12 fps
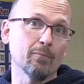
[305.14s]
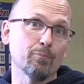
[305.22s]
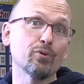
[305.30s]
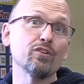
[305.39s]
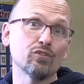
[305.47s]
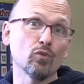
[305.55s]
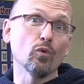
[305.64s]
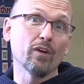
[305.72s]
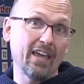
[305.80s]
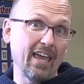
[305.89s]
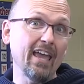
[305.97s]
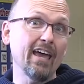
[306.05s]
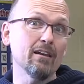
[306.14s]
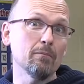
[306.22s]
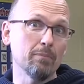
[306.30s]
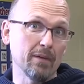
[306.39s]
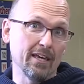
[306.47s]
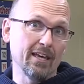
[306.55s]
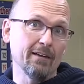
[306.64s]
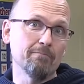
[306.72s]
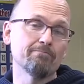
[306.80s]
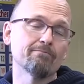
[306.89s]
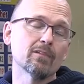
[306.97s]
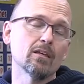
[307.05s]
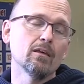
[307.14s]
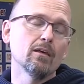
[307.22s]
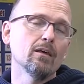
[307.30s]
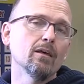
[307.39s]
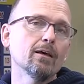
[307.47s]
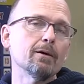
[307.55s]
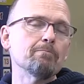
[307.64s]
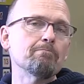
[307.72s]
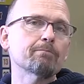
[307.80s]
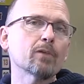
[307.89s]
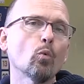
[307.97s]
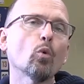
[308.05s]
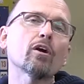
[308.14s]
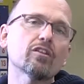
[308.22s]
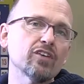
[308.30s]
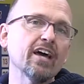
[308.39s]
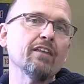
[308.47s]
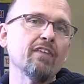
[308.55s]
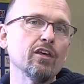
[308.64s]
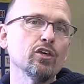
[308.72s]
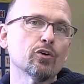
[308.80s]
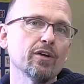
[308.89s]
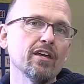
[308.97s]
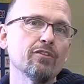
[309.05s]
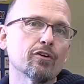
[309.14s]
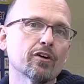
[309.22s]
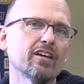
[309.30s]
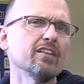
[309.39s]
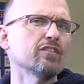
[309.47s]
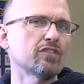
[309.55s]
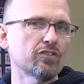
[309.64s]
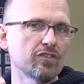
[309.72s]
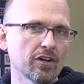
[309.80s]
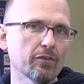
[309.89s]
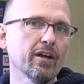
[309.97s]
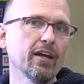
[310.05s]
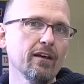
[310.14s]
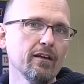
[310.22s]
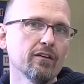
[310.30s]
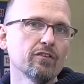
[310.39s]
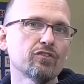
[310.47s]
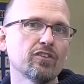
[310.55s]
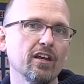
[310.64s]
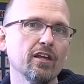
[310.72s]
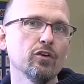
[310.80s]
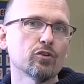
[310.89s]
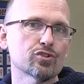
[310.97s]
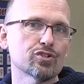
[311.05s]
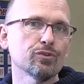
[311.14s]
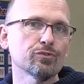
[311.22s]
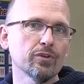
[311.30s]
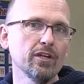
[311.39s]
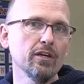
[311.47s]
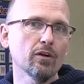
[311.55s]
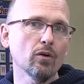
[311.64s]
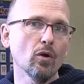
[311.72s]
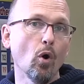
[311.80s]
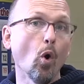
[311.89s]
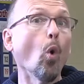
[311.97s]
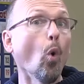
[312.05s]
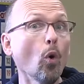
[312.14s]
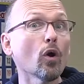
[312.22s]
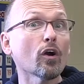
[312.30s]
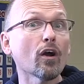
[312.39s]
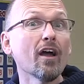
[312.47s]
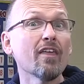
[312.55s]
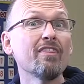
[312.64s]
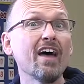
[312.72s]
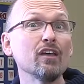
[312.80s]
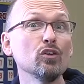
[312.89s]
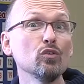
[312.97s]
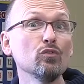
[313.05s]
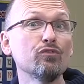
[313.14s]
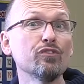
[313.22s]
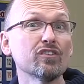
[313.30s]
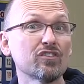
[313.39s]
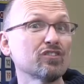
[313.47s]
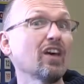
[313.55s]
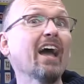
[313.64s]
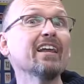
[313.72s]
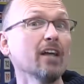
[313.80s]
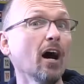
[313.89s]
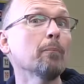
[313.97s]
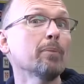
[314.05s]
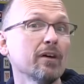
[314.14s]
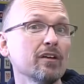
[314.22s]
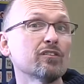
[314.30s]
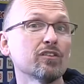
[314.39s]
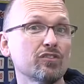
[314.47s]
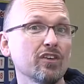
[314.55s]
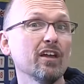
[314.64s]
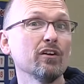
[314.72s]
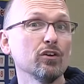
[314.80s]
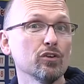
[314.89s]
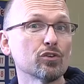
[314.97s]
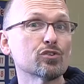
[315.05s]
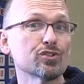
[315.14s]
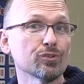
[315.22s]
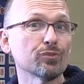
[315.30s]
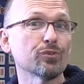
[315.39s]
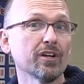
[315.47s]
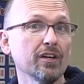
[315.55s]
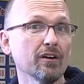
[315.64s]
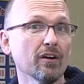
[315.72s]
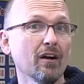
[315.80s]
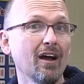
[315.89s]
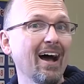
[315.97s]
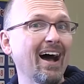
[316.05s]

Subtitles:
preschool can be. We're excited that you're either considering sending your children here or that you've signed up to send your children here.